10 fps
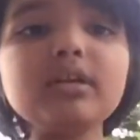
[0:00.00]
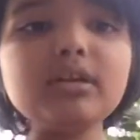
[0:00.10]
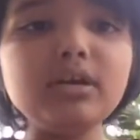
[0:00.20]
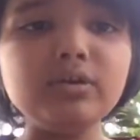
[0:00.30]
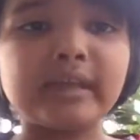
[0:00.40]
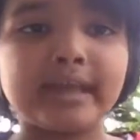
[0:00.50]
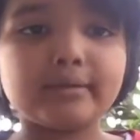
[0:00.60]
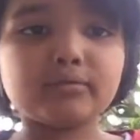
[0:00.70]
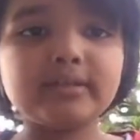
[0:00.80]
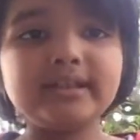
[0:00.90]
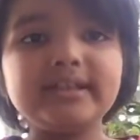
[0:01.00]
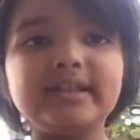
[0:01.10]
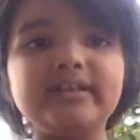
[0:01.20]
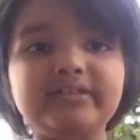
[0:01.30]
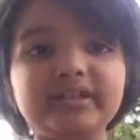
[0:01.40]
Okay,
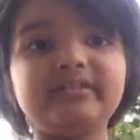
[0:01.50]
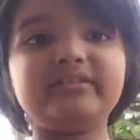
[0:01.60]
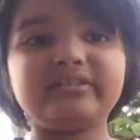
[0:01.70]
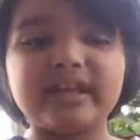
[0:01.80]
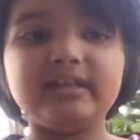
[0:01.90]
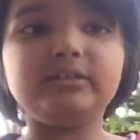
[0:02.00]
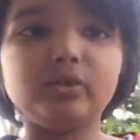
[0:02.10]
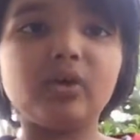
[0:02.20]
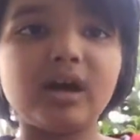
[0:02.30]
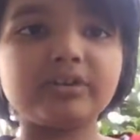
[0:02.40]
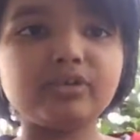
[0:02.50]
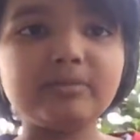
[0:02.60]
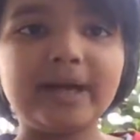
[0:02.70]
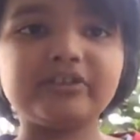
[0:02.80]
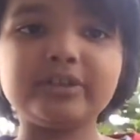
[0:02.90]
is it still too hard to
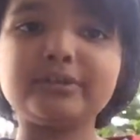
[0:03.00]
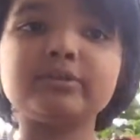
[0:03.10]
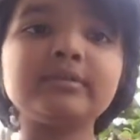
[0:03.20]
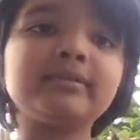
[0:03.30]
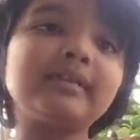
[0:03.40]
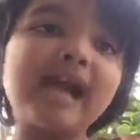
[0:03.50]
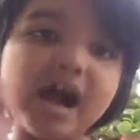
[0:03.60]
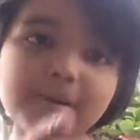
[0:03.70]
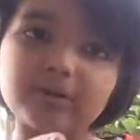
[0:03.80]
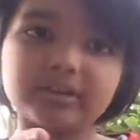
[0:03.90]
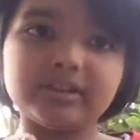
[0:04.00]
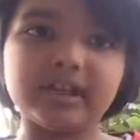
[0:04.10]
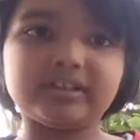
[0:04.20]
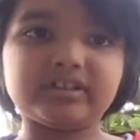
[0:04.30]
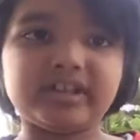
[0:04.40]
imagine? How about
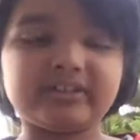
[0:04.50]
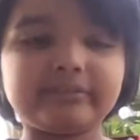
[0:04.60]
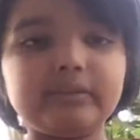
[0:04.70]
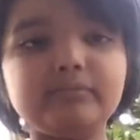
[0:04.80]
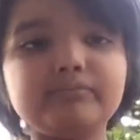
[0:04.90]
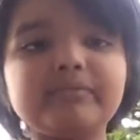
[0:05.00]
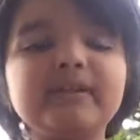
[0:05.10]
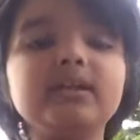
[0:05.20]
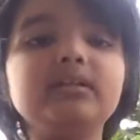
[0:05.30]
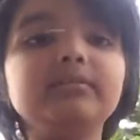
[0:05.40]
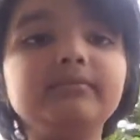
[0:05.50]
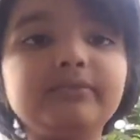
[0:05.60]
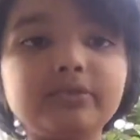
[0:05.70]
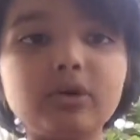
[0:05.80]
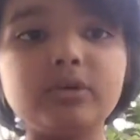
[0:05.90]
another test?
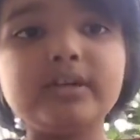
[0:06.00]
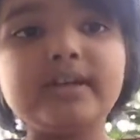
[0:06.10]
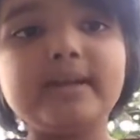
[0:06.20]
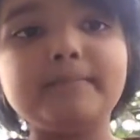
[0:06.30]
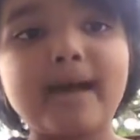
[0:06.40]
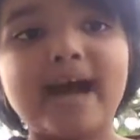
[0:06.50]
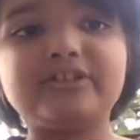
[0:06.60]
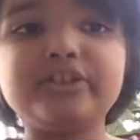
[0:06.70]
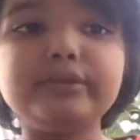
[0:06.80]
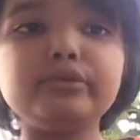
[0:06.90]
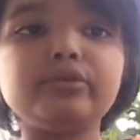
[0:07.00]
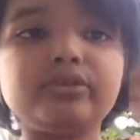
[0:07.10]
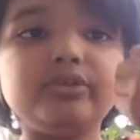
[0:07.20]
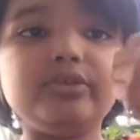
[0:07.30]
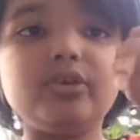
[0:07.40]
So,
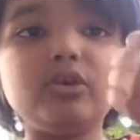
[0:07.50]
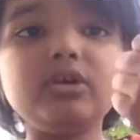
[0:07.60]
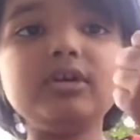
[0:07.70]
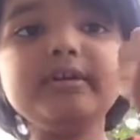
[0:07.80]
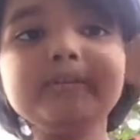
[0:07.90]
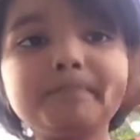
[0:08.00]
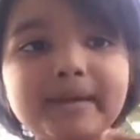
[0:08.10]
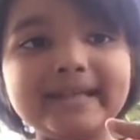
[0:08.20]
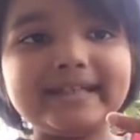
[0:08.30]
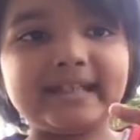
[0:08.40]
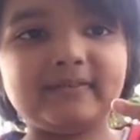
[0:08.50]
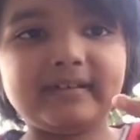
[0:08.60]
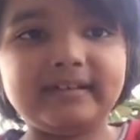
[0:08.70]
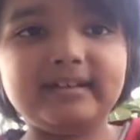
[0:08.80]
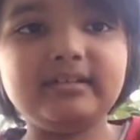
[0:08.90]
imagine your pinky
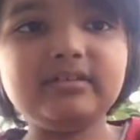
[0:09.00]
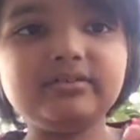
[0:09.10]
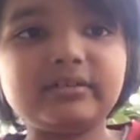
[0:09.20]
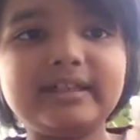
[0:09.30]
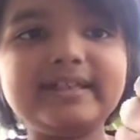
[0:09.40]
finger right